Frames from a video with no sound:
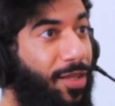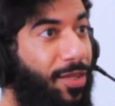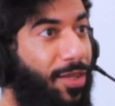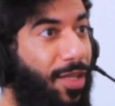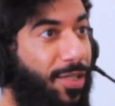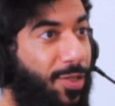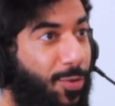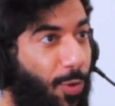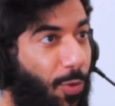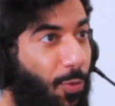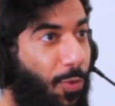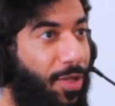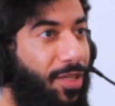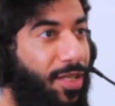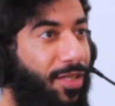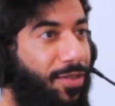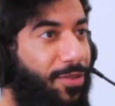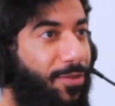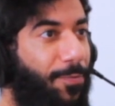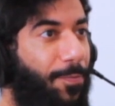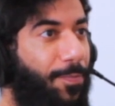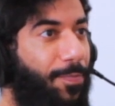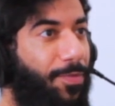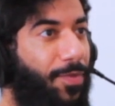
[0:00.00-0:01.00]
and that's what we
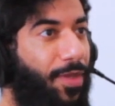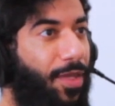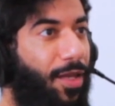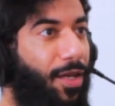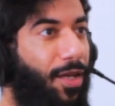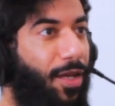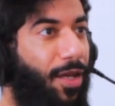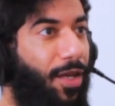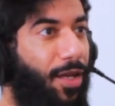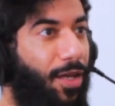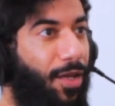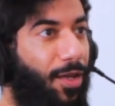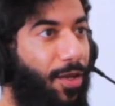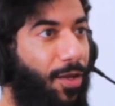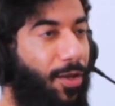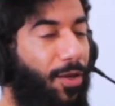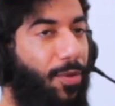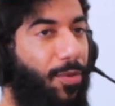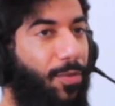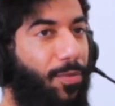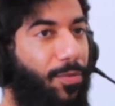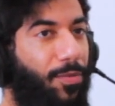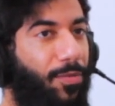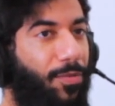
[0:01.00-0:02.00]
need.
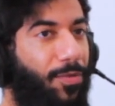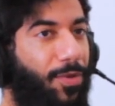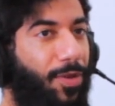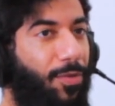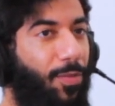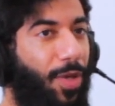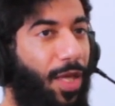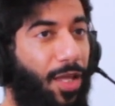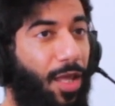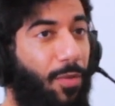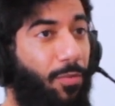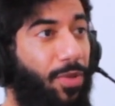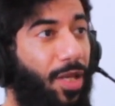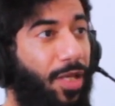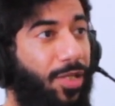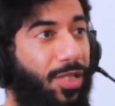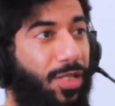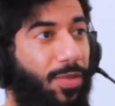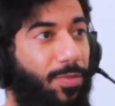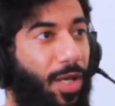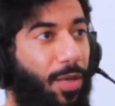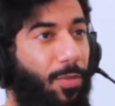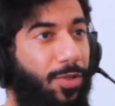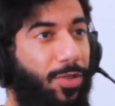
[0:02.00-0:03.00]
Um, and may Allah
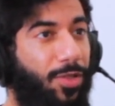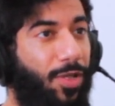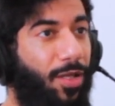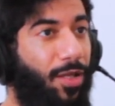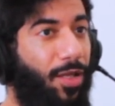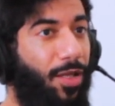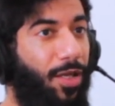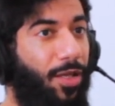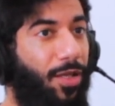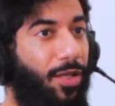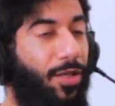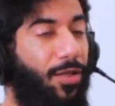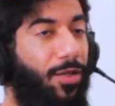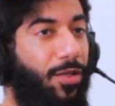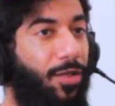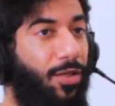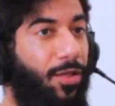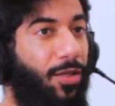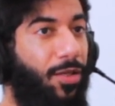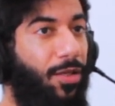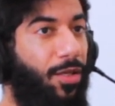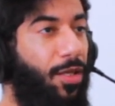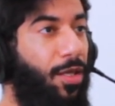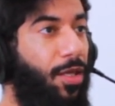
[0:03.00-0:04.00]
bless him. And mashallah,
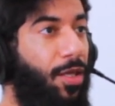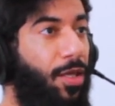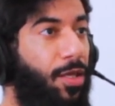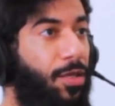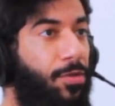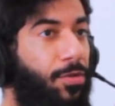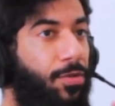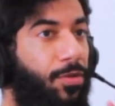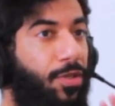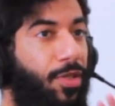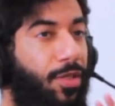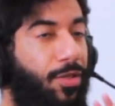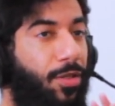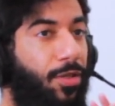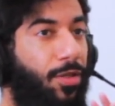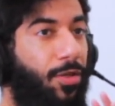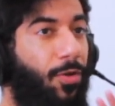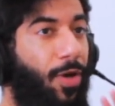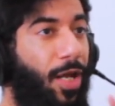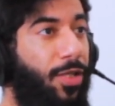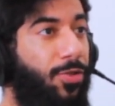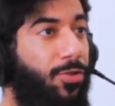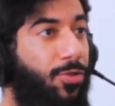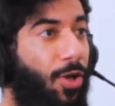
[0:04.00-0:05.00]
he he did a
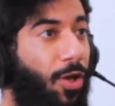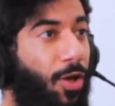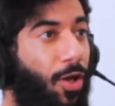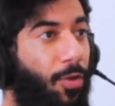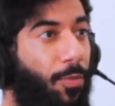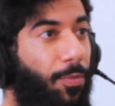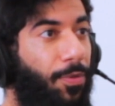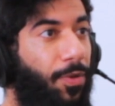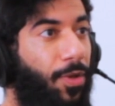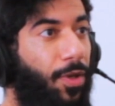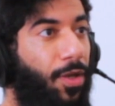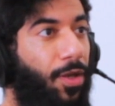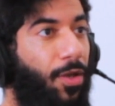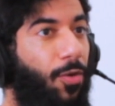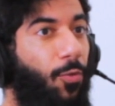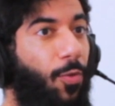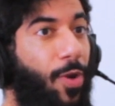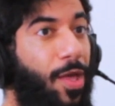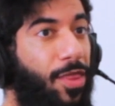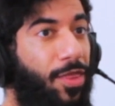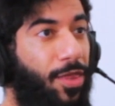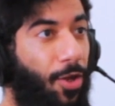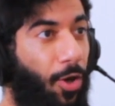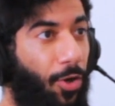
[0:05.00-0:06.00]
great job
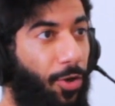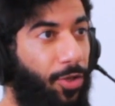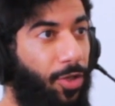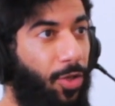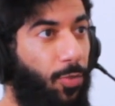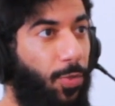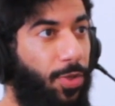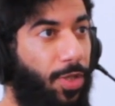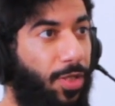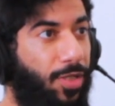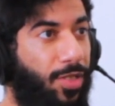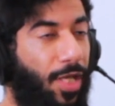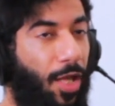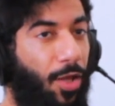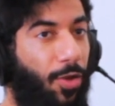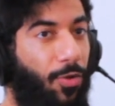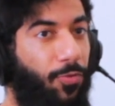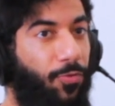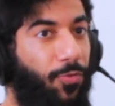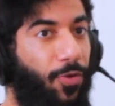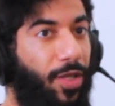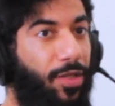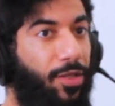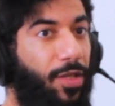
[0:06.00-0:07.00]
with the argument
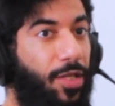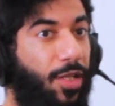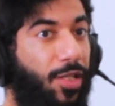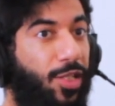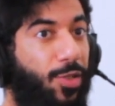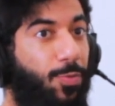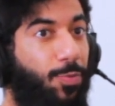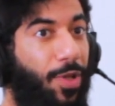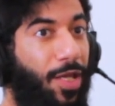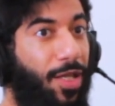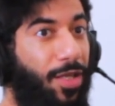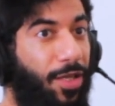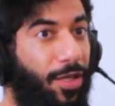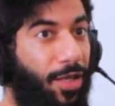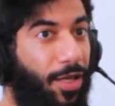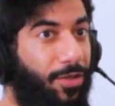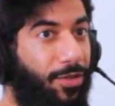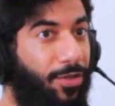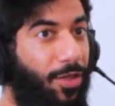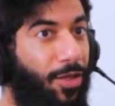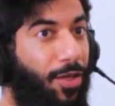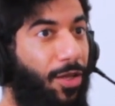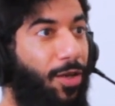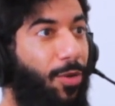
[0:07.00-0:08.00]
itself and, and explaining
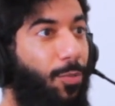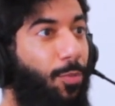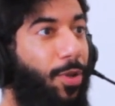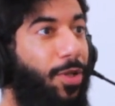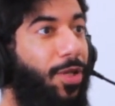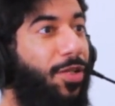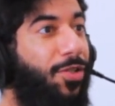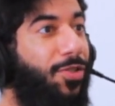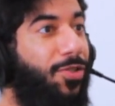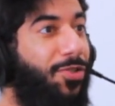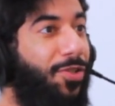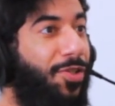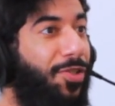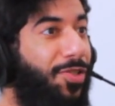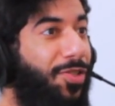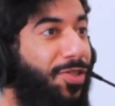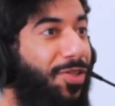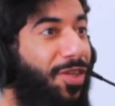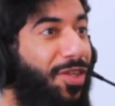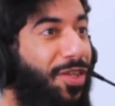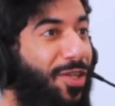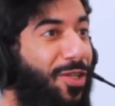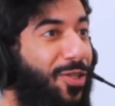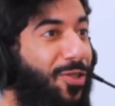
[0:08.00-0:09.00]
it, but it's
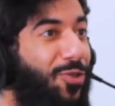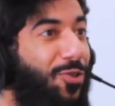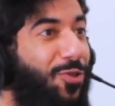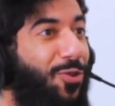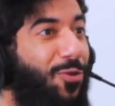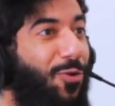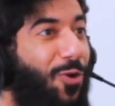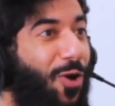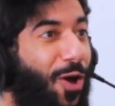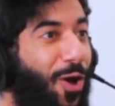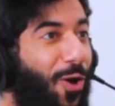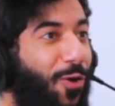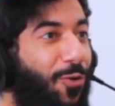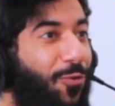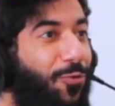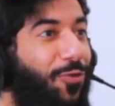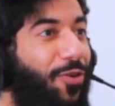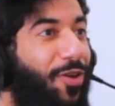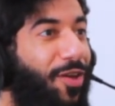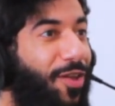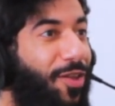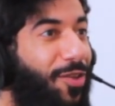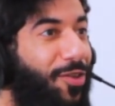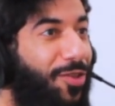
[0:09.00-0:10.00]
just the issue
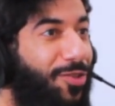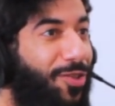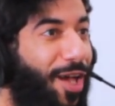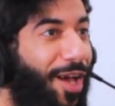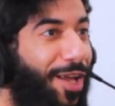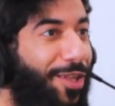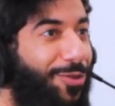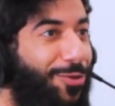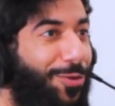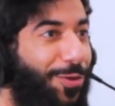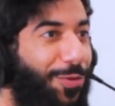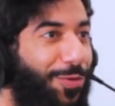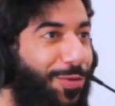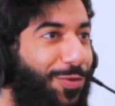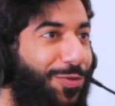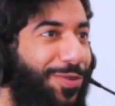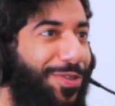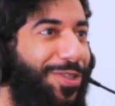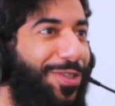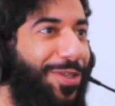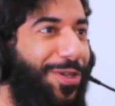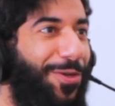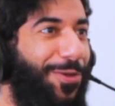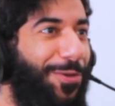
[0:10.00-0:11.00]
of the title of the
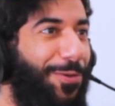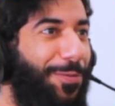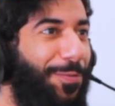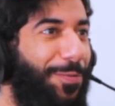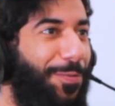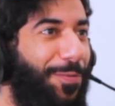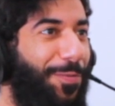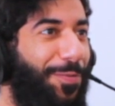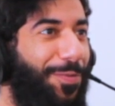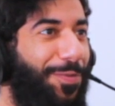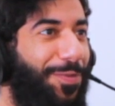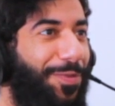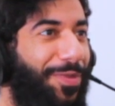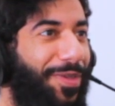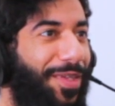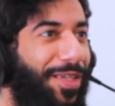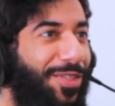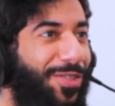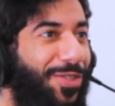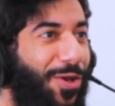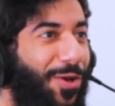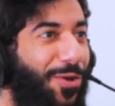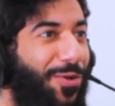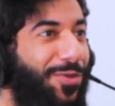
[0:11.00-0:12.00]
video. Really?
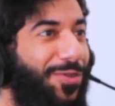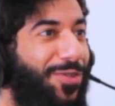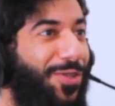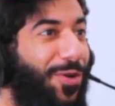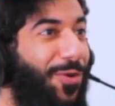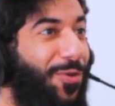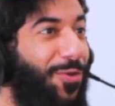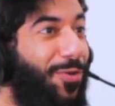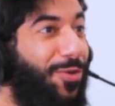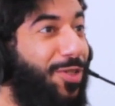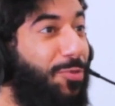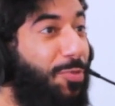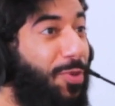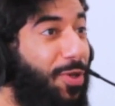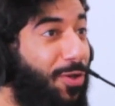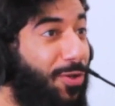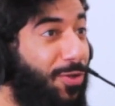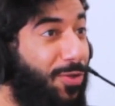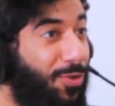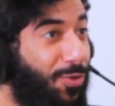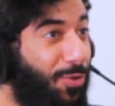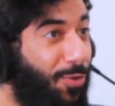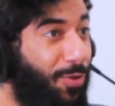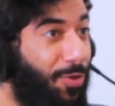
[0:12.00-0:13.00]
Huh? So so
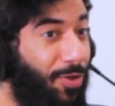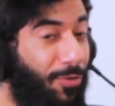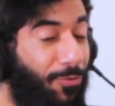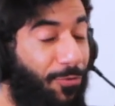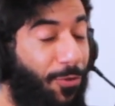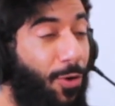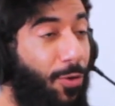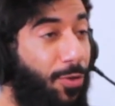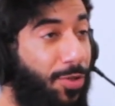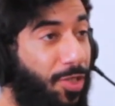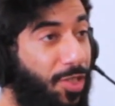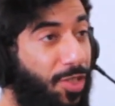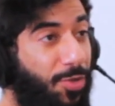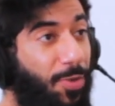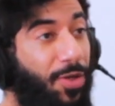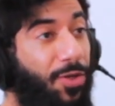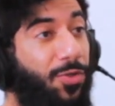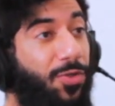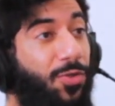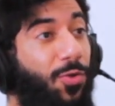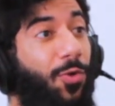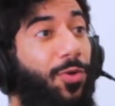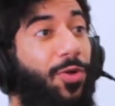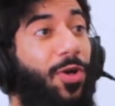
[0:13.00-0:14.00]
speakers, the folks at
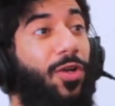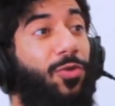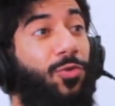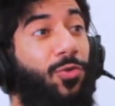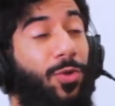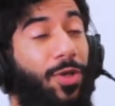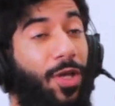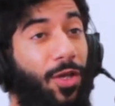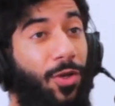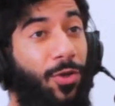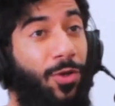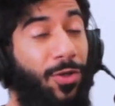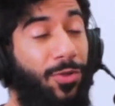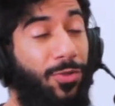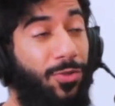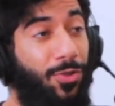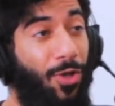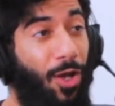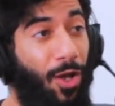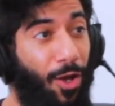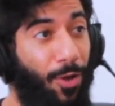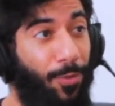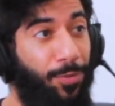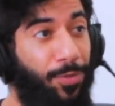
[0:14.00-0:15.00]
Speakers Corner are doing a good
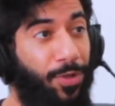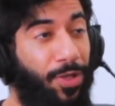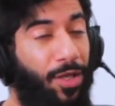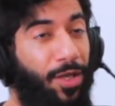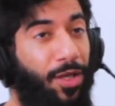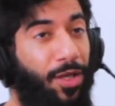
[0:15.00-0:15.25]
job,